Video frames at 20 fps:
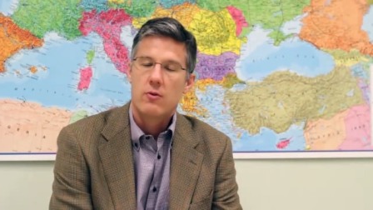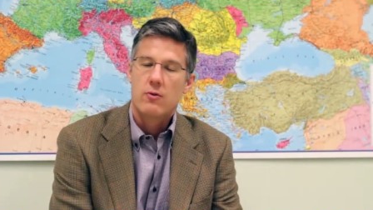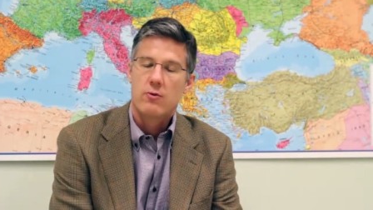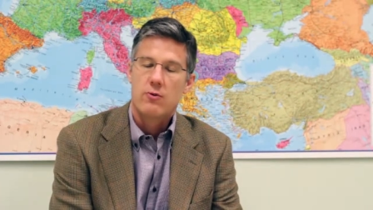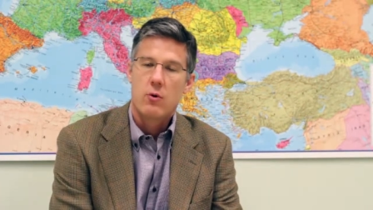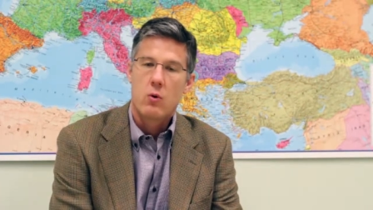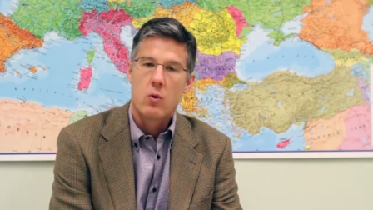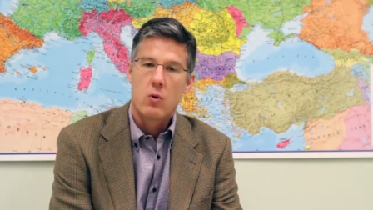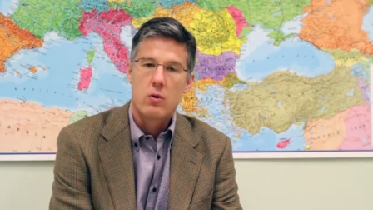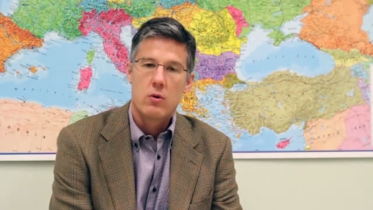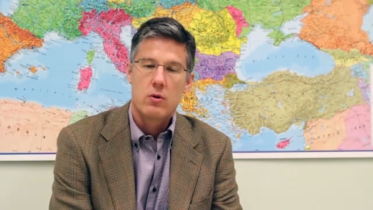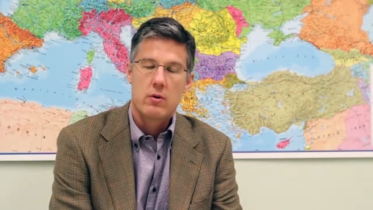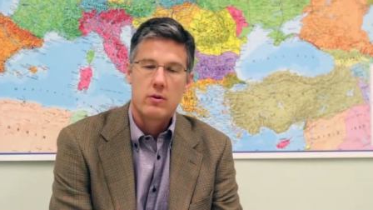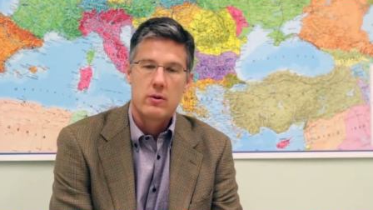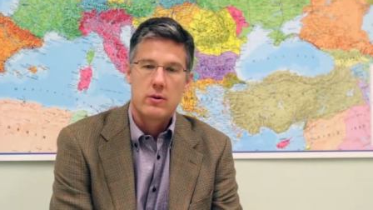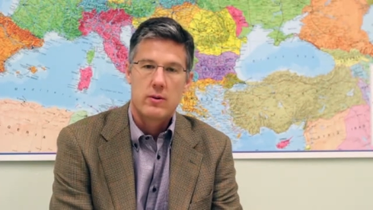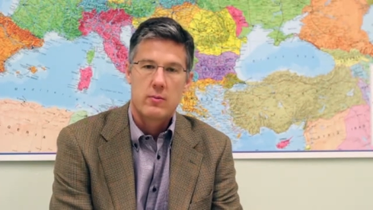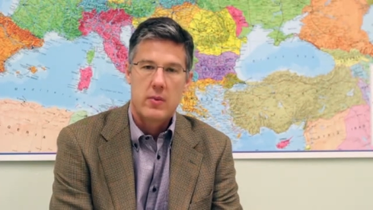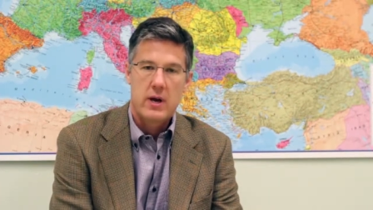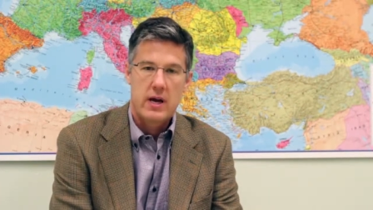for
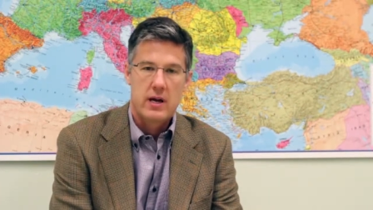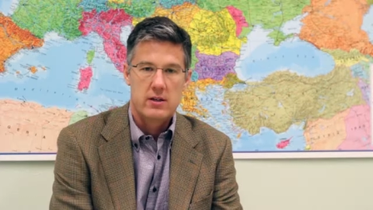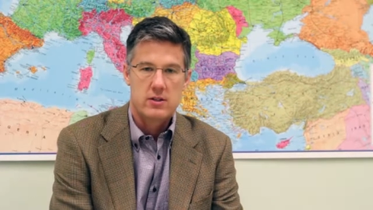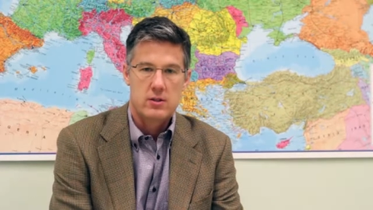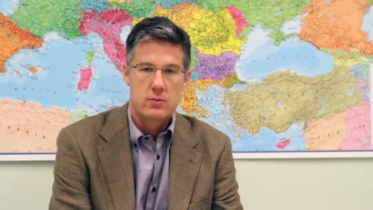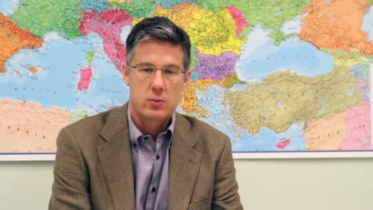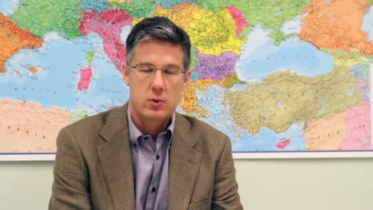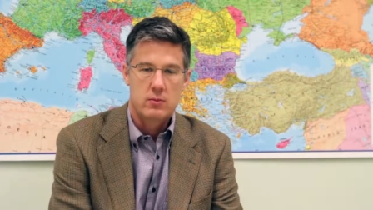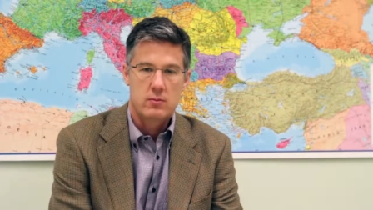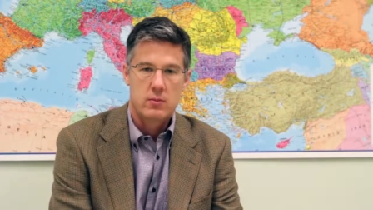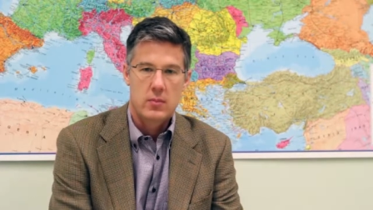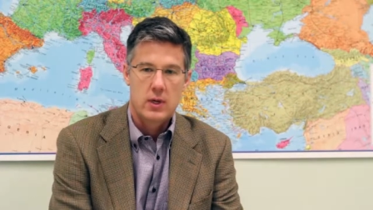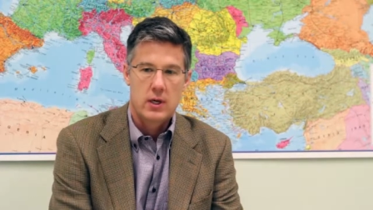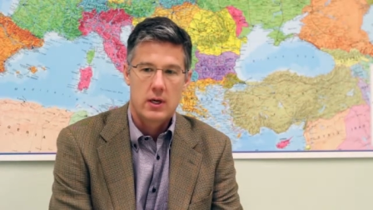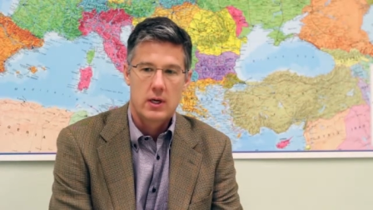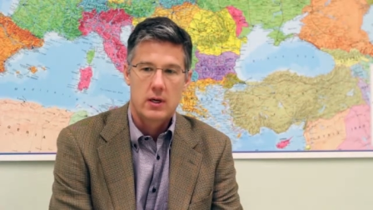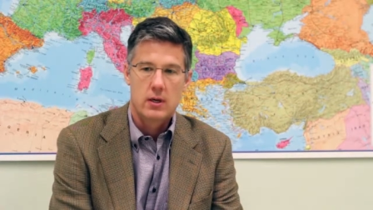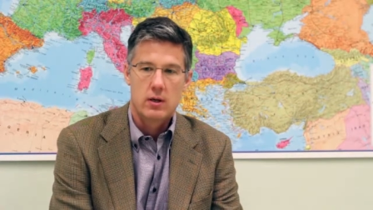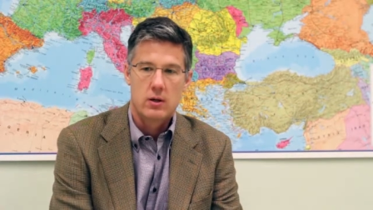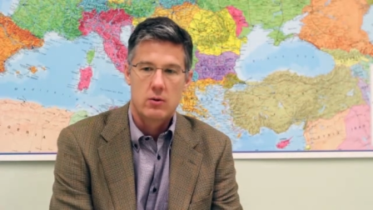the maximum
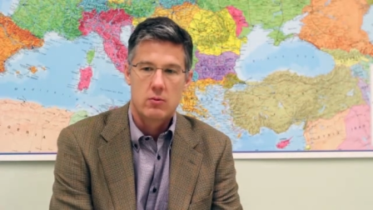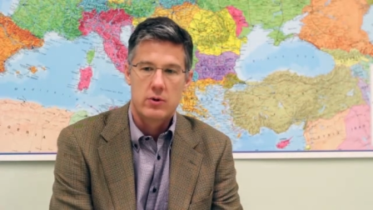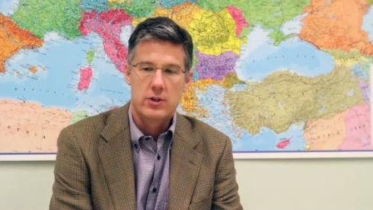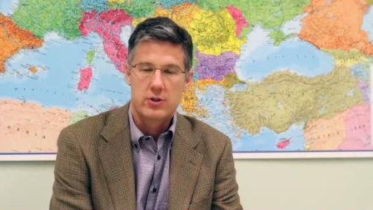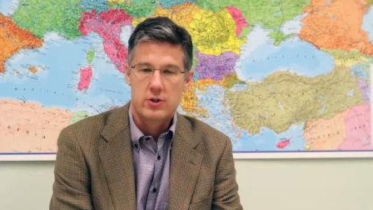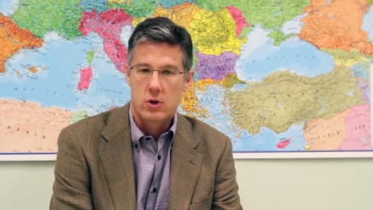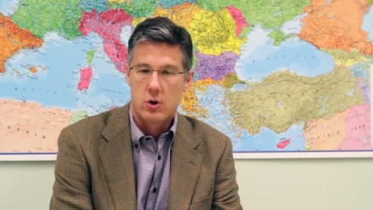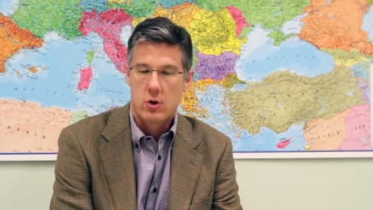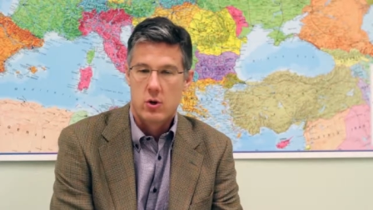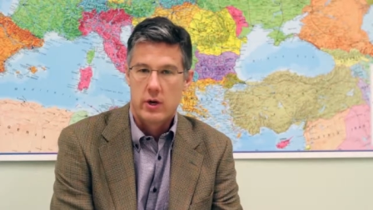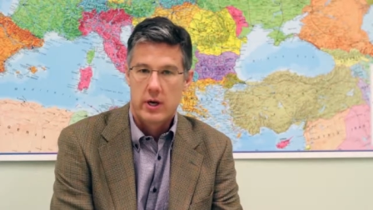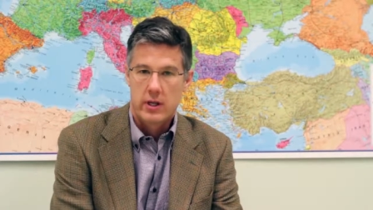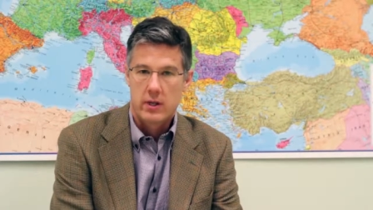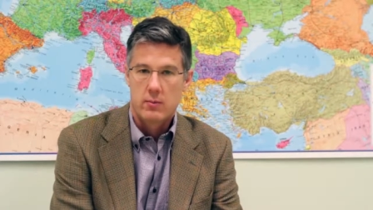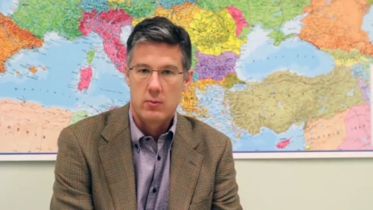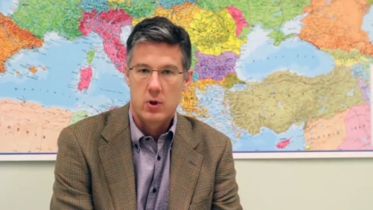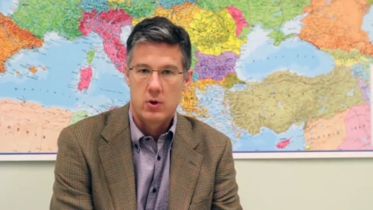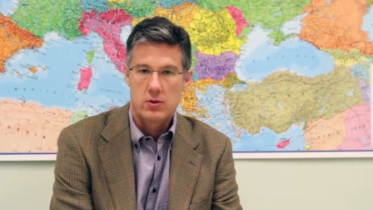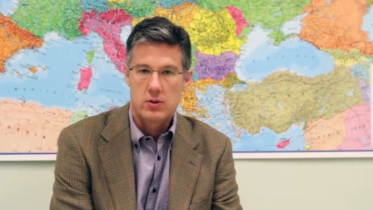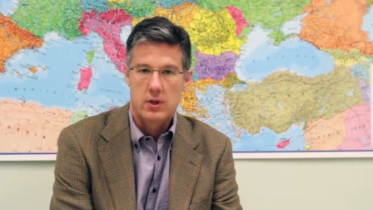return and
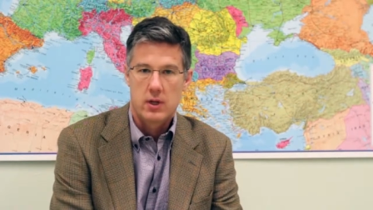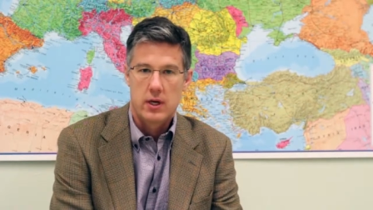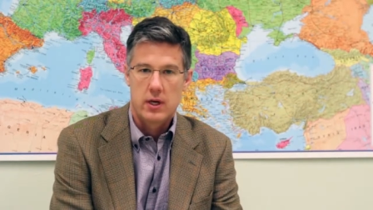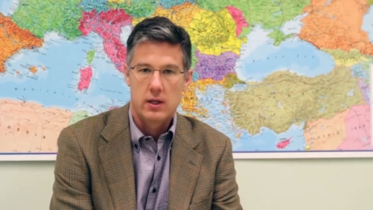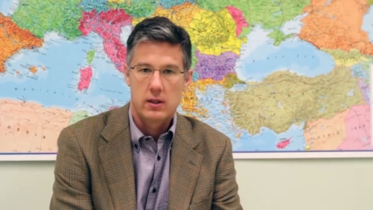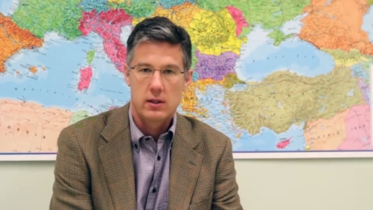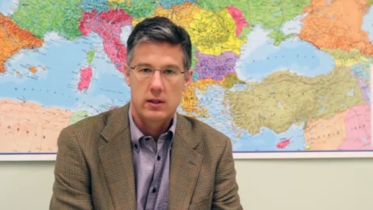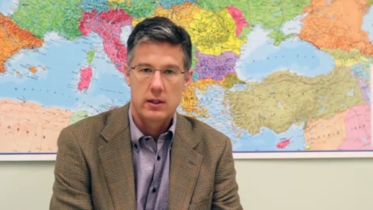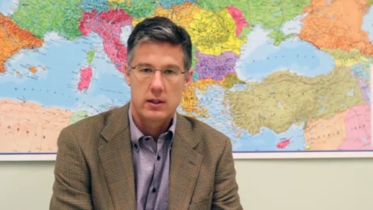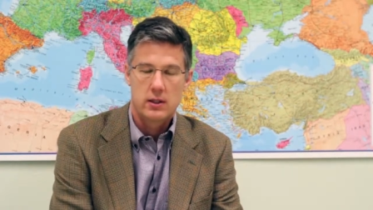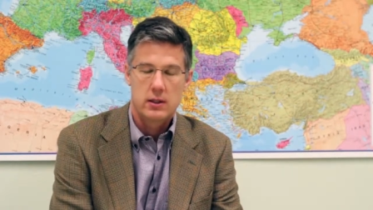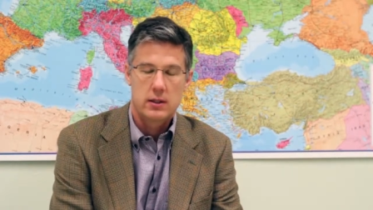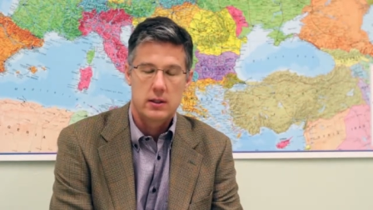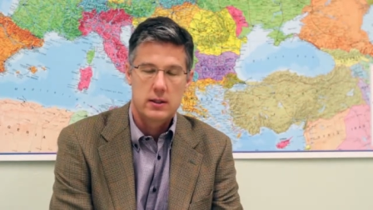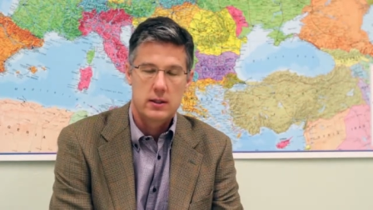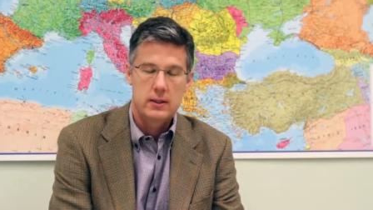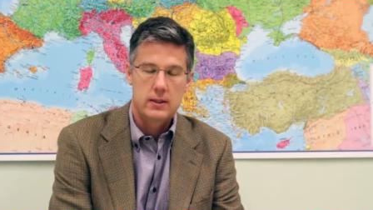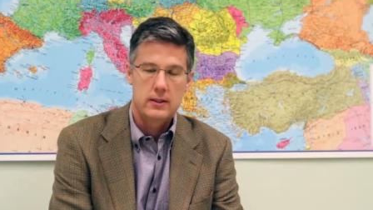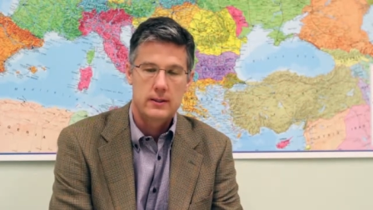the most likely